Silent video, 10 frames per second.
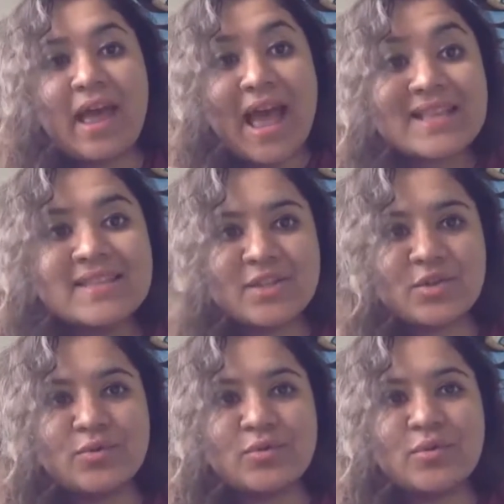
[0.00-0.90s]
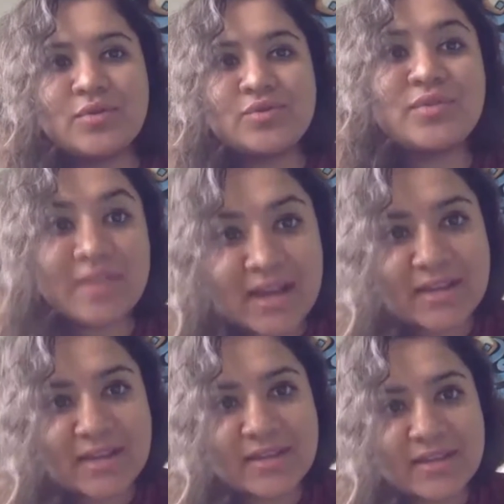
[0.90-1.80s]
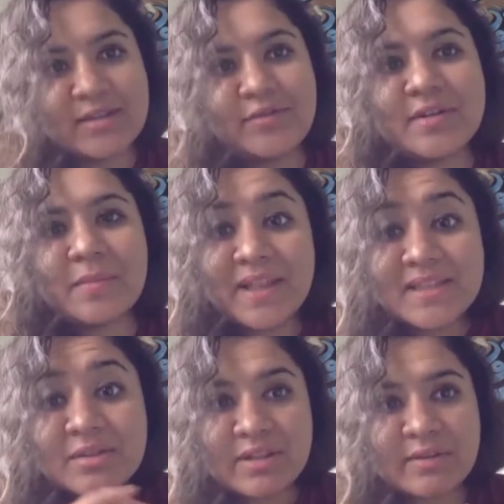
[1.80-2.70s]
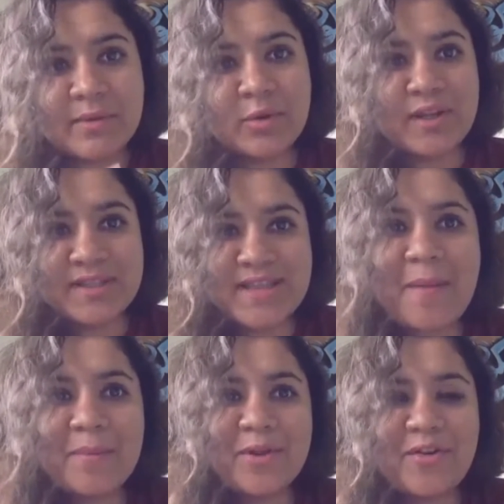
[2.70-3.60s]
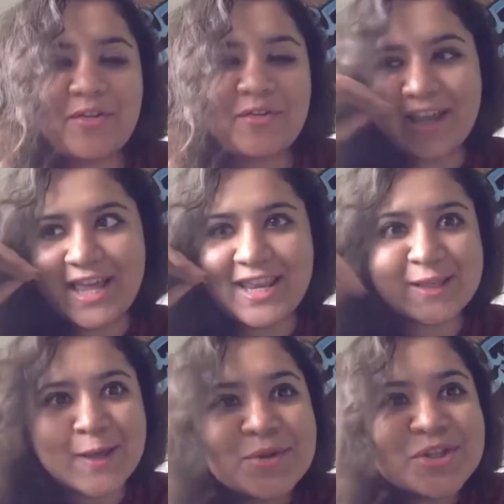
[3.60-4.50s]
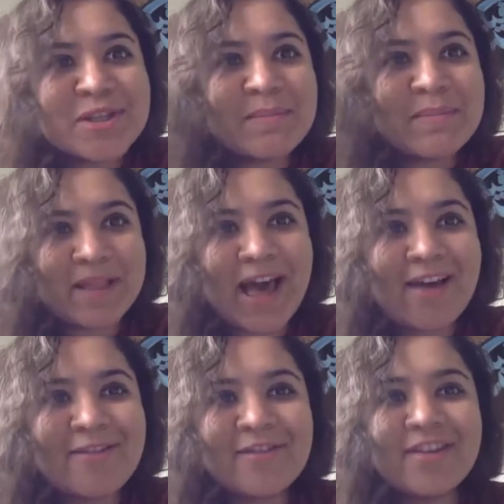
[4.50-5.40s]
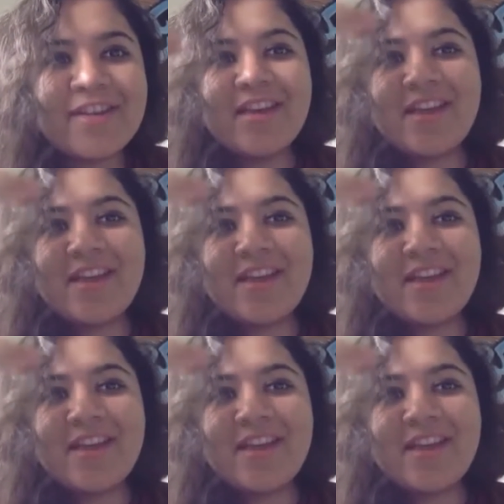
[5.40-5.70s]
access to. So that is different. But that's a really good example of like an assumption that people have.